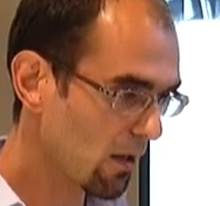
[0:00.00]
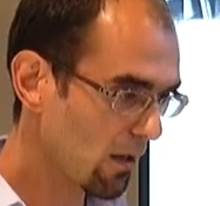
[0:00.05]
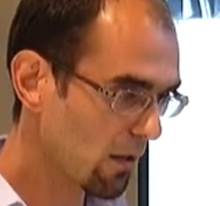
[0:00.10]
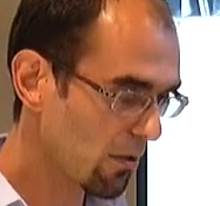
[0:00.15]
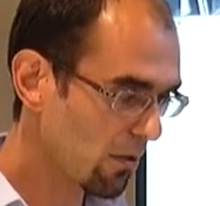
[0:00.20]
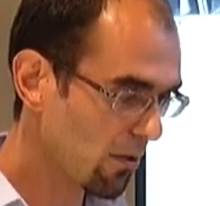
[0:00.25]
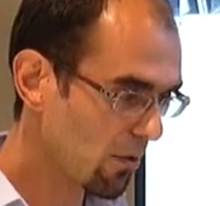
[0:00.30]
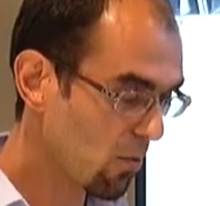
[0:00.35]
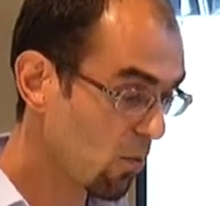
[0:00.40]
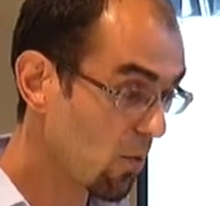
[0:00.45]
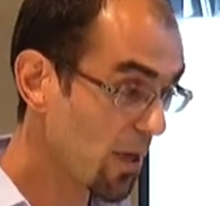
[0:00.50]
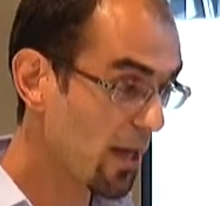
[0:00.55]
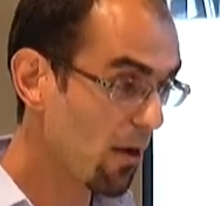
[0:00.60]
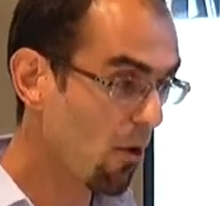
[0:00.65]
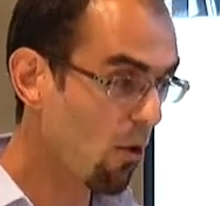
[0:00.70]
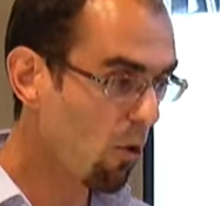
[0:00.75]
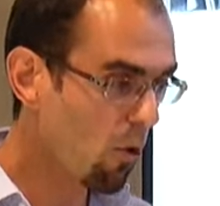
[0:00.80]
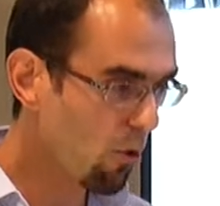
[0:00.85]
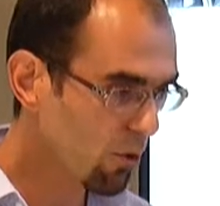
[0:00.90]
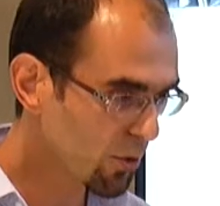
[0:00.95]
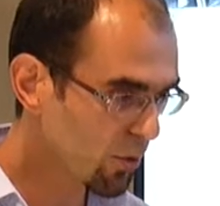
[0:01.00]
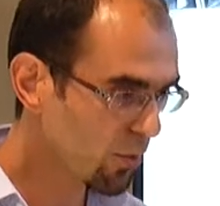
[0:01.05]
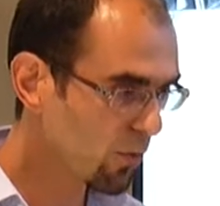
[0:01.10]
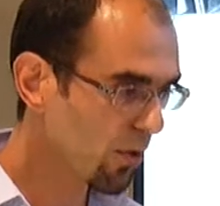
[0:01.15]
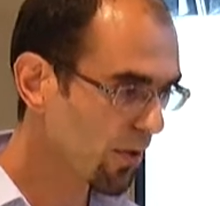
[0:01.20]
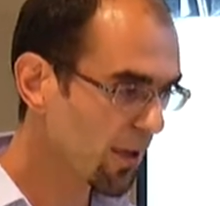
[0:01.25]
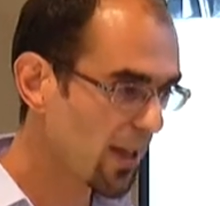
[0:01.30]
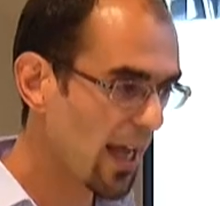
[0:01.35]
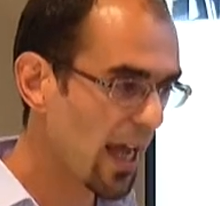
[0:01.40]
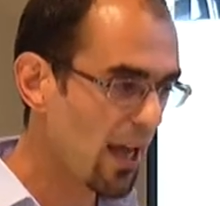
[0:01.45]
we owe
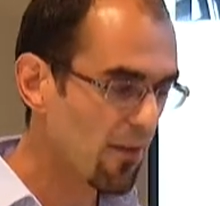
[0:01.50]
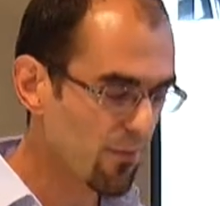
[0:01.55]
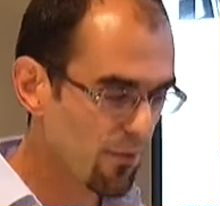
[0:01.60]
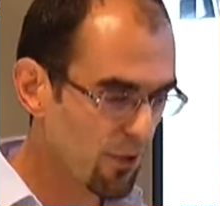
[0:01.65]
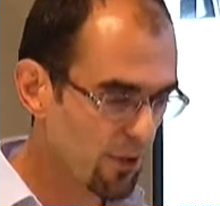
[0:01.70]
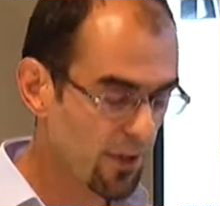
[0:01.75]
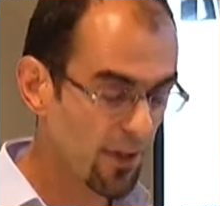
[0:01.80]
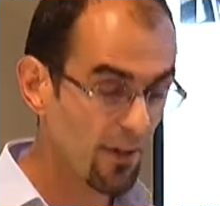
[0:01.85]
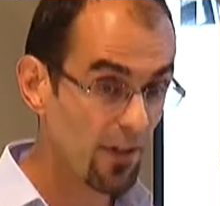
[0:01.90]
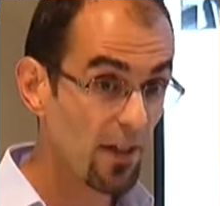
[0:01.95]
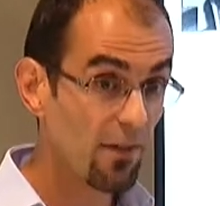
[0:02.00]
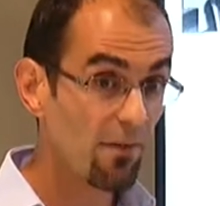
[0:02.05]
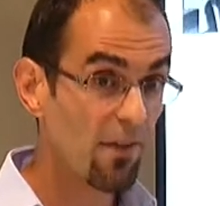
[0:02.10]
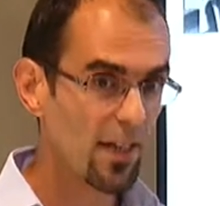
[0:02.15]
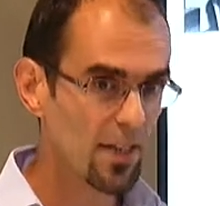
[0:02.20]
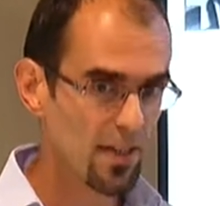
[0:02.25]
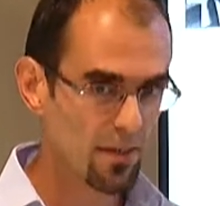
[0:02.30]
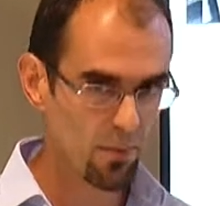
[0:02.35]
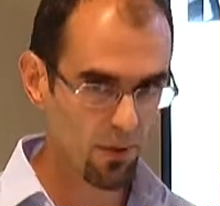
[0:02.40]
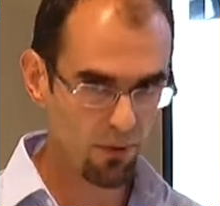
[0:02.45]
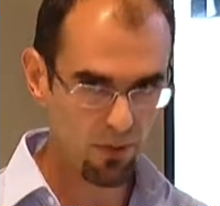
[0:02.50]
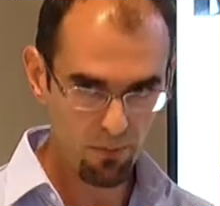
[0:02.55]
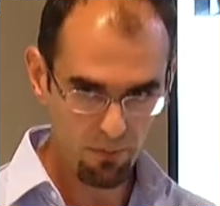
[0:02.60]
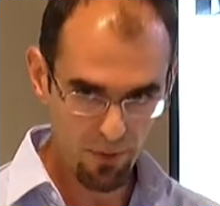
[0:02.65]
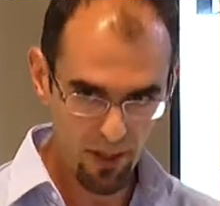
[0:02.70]
to the effort and the investment,